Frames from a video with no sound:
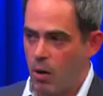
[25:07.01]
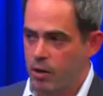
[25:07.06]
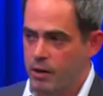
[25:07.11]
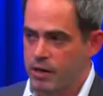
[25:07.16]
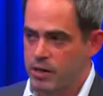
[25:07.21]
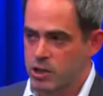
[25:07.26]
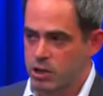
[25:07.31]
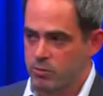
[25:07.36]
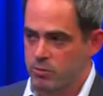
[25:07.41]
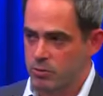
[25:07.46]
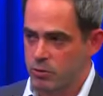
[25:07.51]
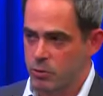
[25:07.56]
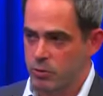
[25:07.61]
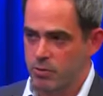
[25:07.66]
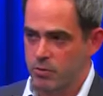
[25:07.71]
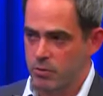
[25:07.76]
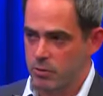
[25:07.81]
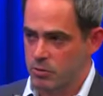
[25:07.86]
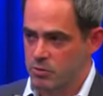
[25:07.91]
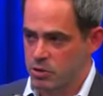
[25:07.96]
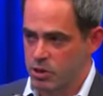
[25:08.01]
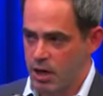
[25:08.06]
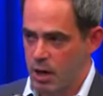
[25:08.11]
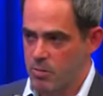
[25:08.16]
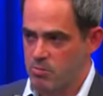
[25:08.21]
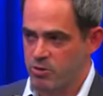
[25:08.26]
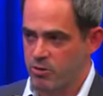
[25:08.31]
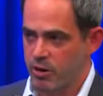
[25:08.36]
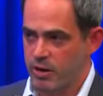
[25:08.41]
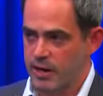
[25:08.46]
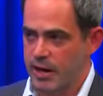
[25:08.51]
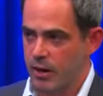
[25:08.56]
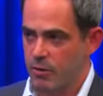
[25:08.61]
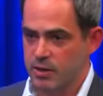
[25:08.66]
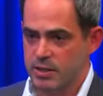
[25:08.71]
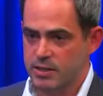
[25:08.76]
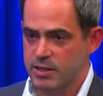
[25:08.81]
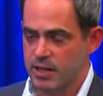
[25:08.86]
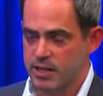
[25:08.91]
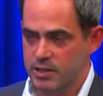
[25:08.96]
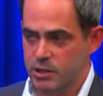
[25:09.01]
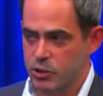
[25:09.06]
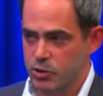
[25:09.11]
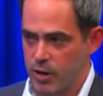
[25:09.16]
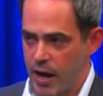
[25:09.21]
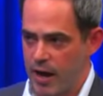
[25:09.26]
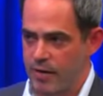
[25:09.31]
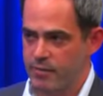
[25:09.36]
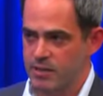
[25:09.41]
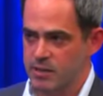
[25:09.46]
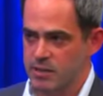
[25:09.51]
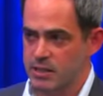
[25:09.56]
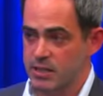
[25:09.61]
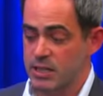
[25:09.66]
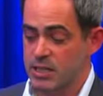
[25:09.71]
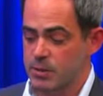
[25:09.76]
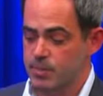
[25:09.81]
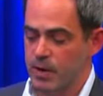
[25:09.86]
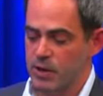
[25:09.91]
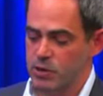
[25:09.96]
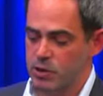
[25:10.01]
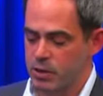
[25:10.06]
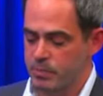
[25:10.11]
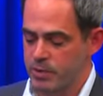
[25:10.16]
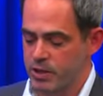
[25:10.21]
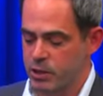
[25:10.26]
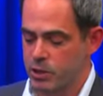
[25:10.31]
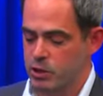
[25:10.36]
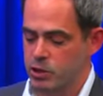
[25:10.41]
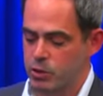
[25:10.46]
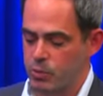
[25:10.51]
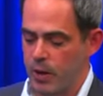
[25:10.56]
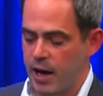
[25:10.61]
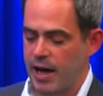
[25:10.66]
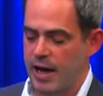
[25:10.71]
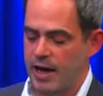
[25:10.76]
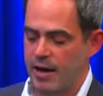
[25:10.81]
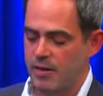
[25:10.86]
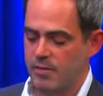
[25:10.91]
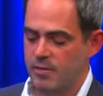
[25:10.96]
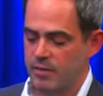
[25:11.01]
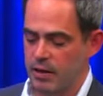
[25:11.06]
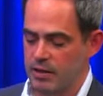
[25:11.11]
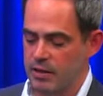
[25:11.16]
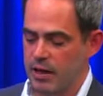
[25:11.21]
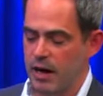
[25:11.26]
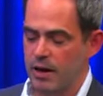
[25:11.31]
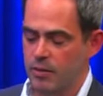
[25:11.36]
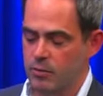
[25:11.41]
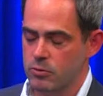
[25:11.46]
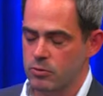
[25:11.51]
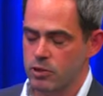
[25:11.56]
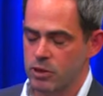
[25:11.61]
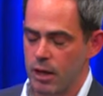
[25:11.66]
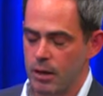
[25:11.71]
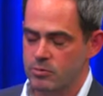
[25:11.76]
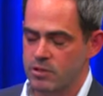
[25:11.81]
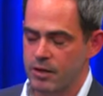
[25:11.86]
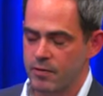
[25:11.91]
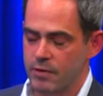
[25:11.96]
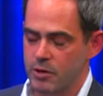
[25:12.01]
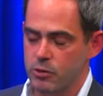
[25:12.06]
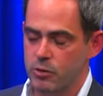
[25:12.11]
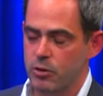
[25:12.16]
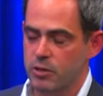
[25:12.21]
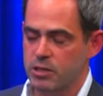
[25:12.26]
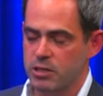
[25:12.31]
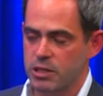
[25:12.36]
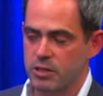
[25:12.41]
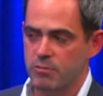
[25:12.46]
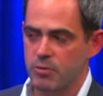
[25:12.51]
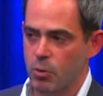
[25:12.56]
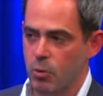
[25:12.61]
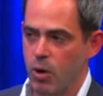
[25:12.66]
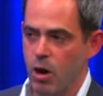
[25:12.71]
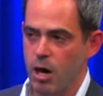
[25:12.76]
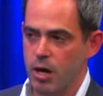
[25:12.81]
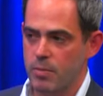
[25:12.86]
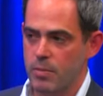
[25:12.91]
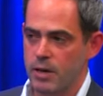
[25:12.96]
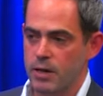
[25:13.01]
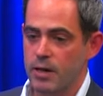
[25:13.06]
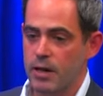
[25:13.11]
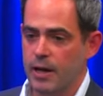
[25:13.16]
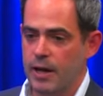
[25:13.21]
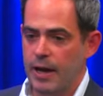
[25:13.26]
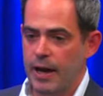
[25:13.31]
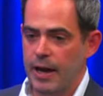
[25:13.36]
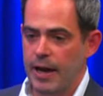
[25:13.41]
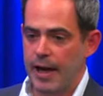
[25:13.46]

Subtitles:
how hard it is to recruit for those jobs right now. It's a travesty, especially because you have a lot of those jobs have a New York City requirement.